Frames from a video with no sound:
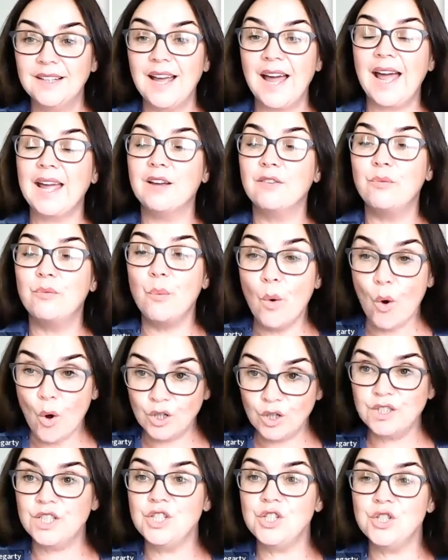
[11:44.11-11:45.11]
I have
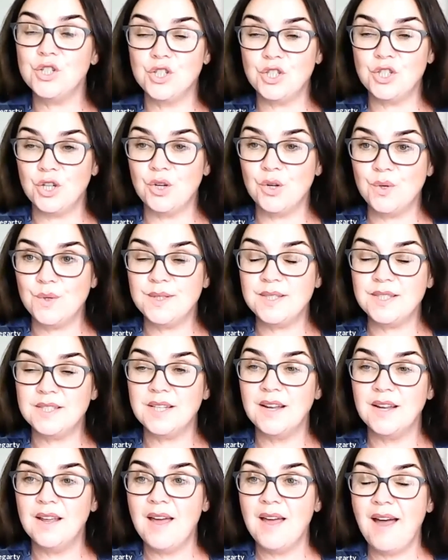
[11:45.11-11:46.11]
walked in your shoes,
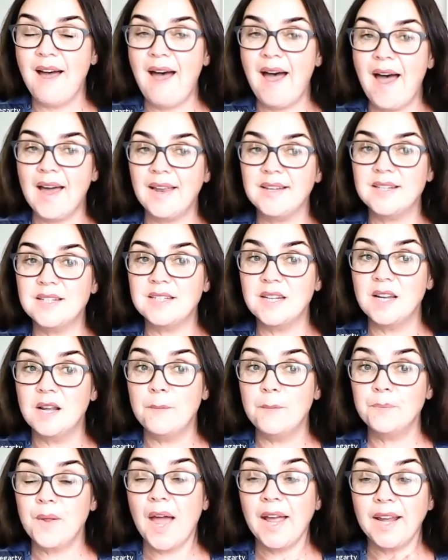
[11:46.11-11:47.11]
and
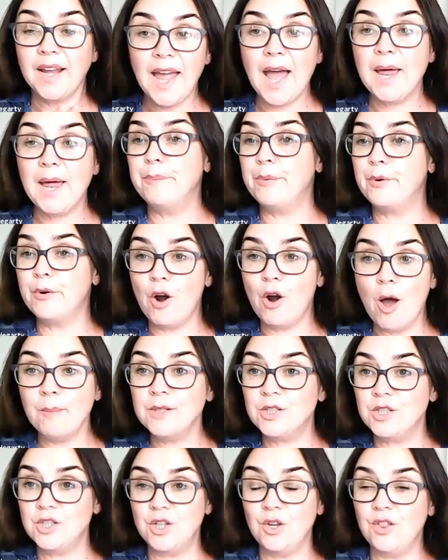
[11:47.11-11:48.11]
I can't
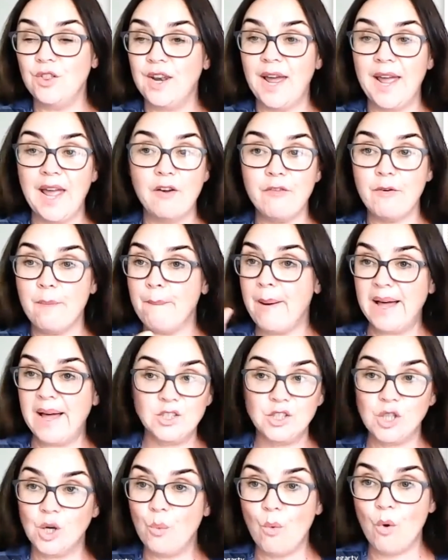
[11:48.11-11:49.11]
promise you that I have a
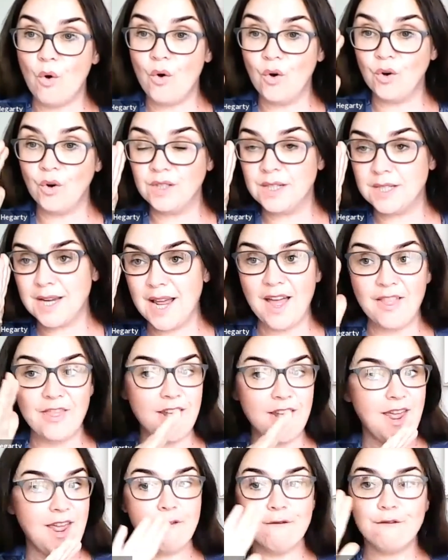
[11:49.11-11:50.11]
magic wand and
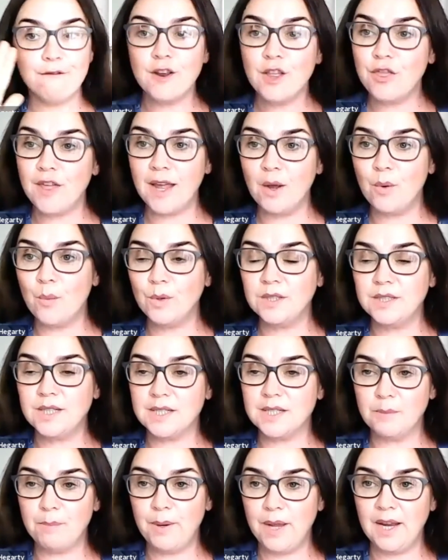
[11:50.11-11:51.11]
that everything will
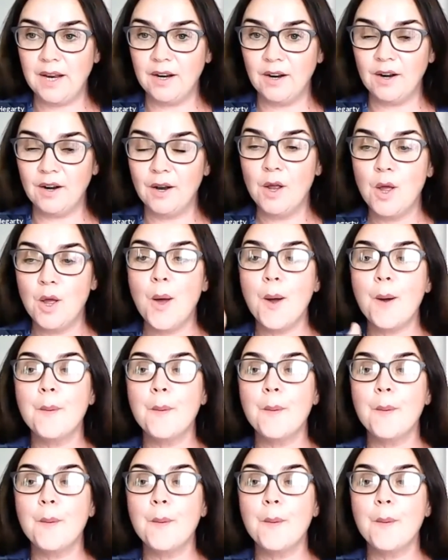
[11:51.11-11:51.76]
disappear,